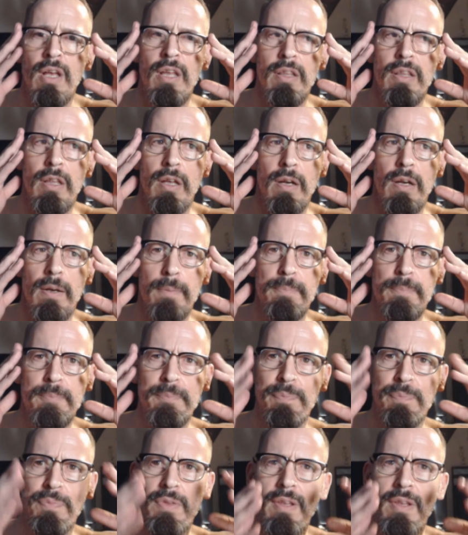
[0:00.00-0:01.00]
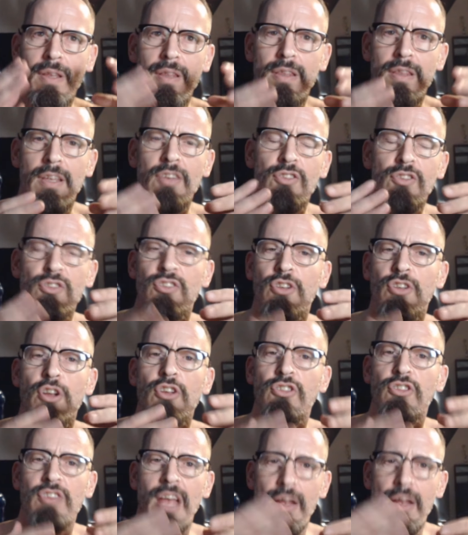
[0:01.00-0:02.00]
that this is going
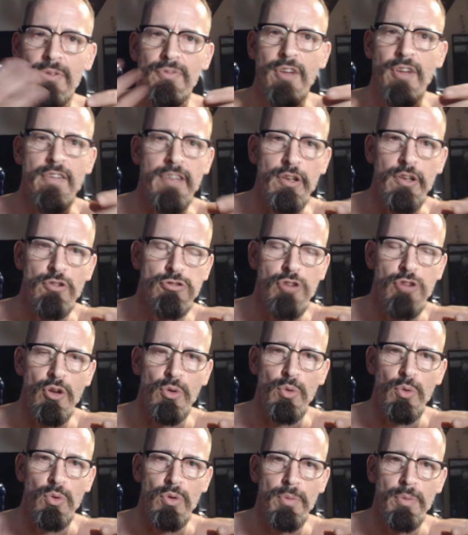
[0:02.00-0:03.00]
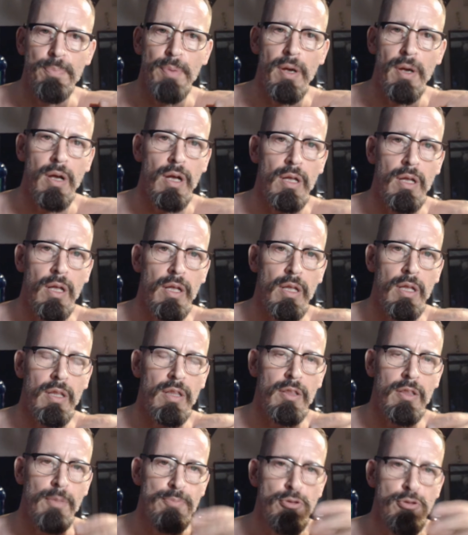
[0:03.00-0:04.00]
to sound very crude, but
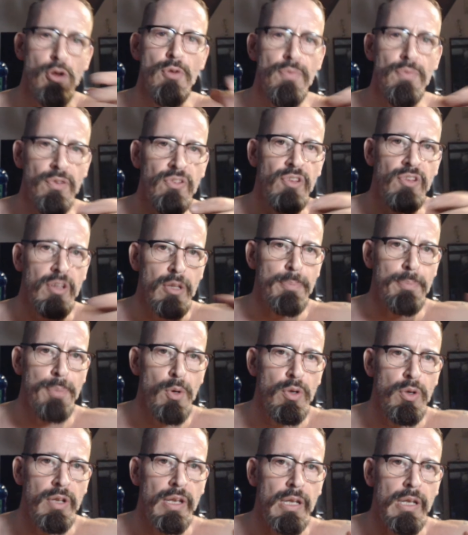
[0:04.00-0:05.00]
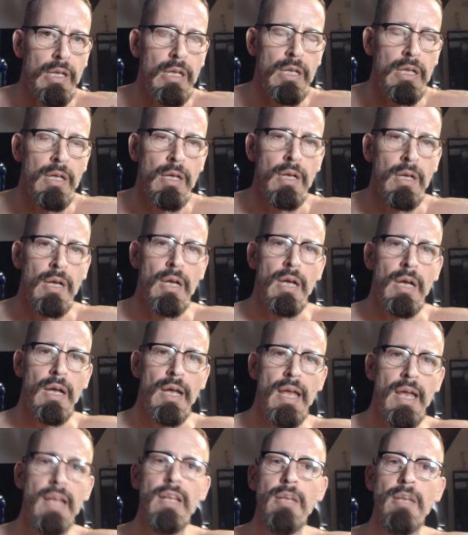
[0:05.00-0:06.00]
the proof is in the pudding.
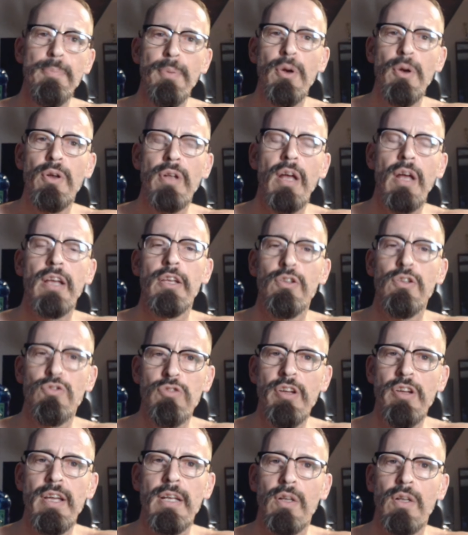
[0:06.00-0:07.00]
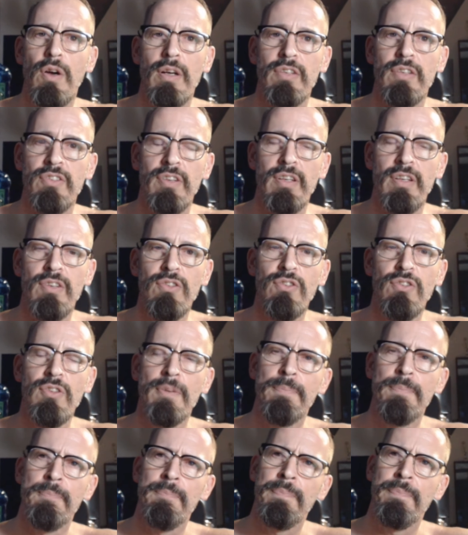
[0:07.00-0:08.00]
Eddie Bernays
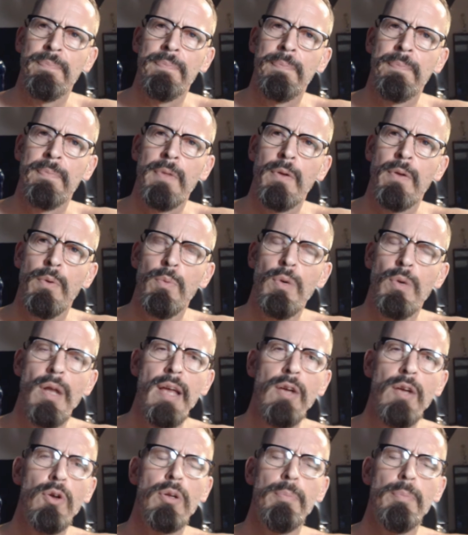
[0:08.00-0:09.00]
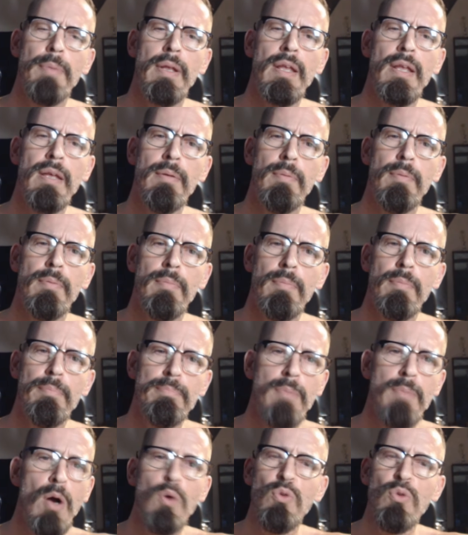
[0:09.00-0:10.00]
realizes, well, hang on a minute,
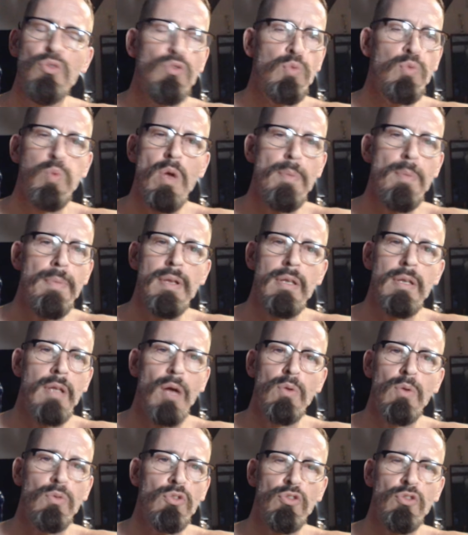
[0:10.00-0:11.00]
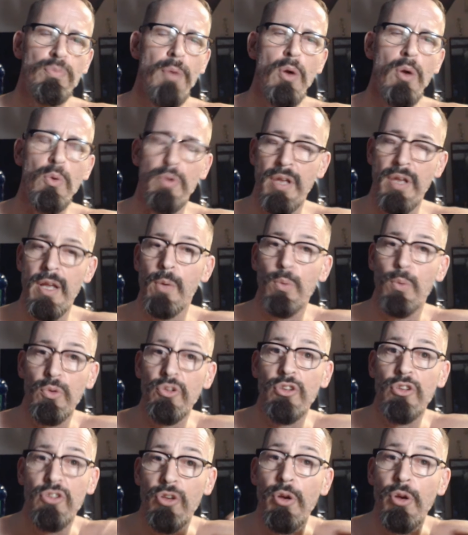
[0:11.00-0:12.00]
most women don't smoke. It
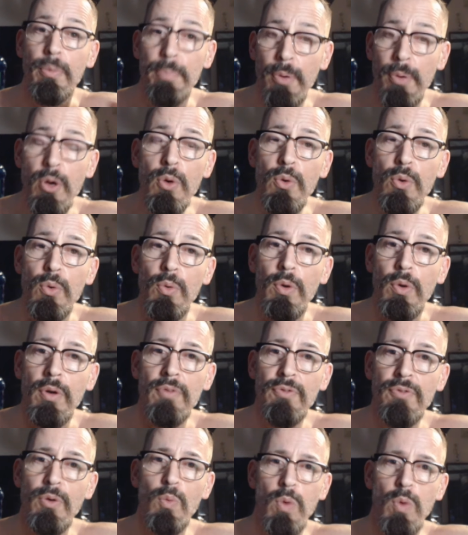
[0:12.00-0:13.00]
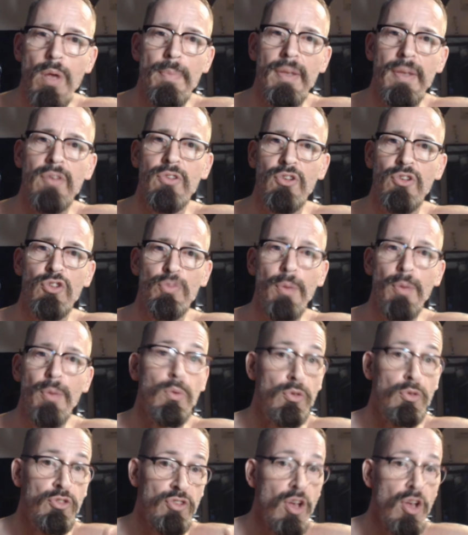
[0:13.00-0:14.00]
was a taboo for women to
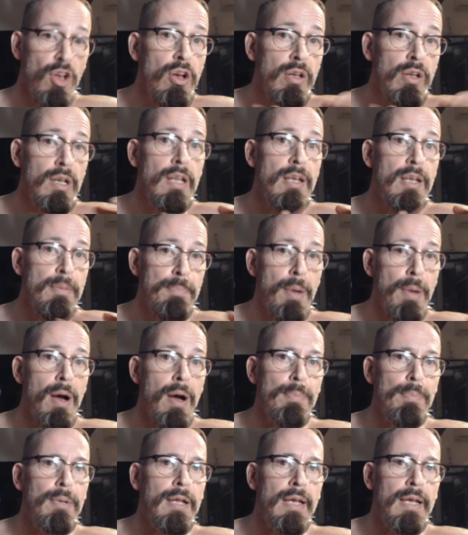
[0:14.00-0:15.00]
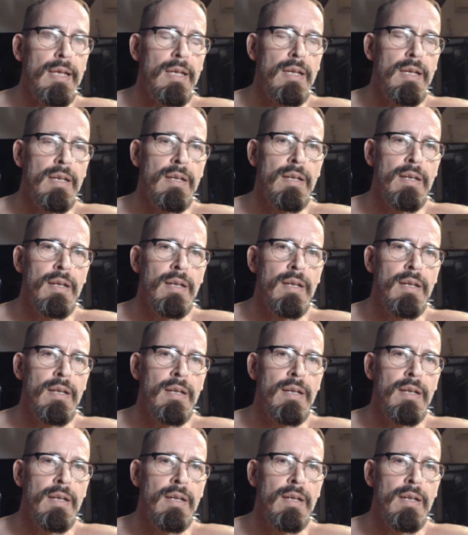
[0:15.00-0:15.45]
smoke, certainly in public.